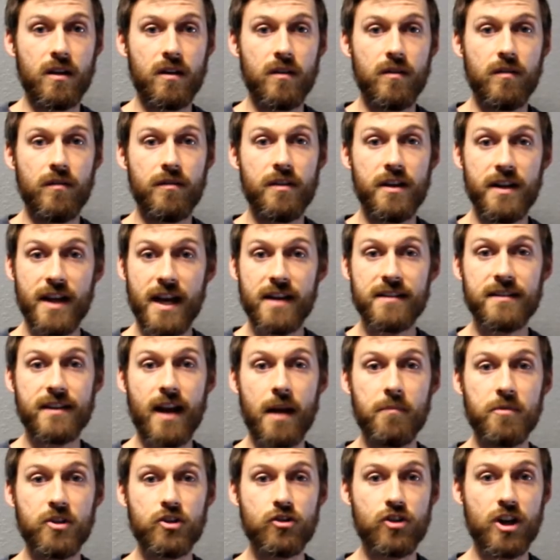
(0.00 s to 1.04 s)
The next
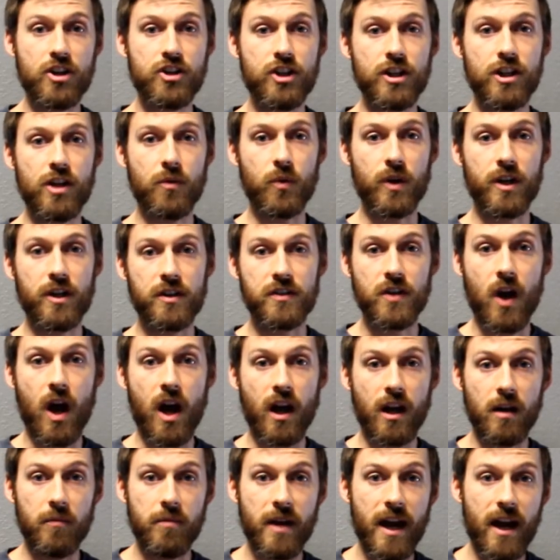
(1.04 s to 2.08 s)
type of stretching that we're going to
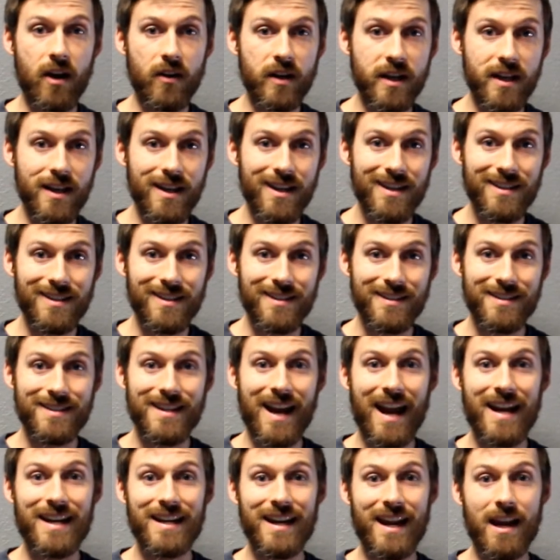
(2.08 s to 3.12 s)
talk about is
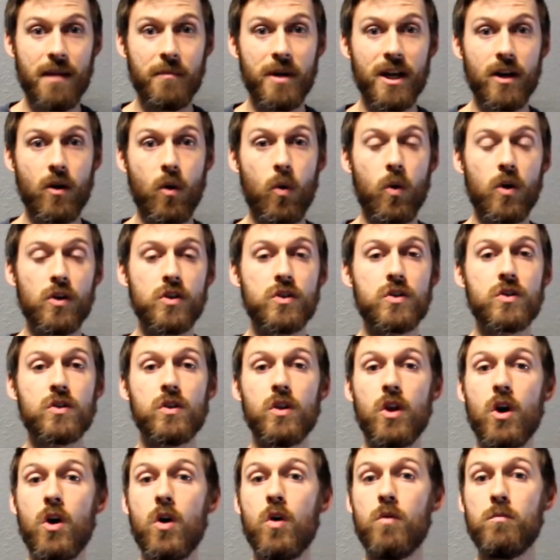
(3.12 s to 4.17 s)
dynamic or
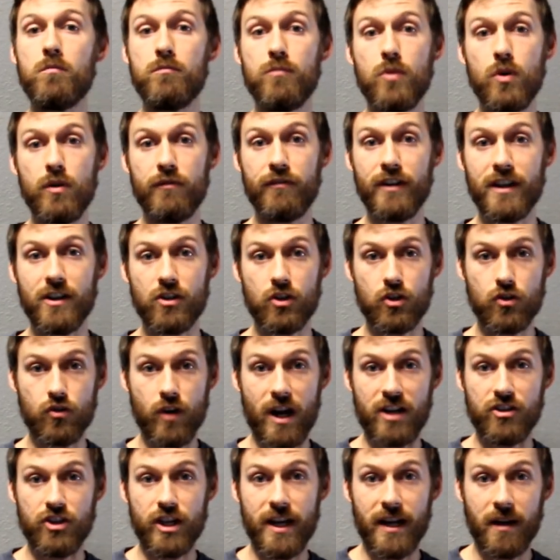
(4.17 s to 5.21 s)
slow moving
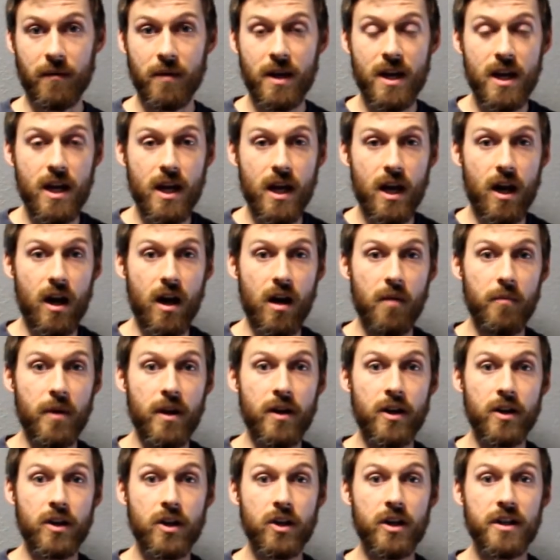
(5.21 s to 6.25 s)
stretching.
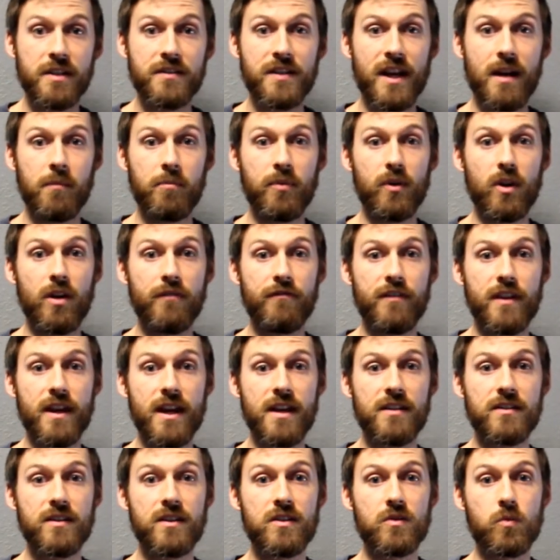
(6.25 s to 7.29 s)
And a good example of
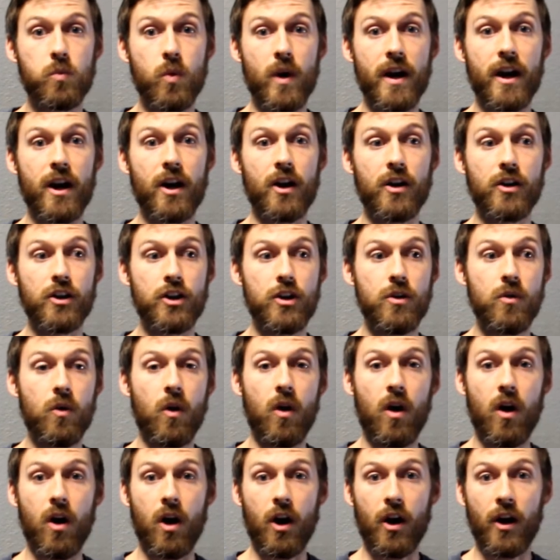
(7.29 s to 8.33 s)
this is where you
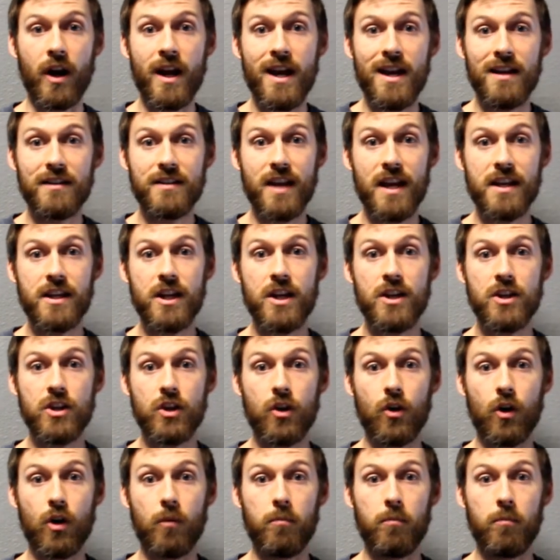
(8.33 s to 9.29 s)
are taking your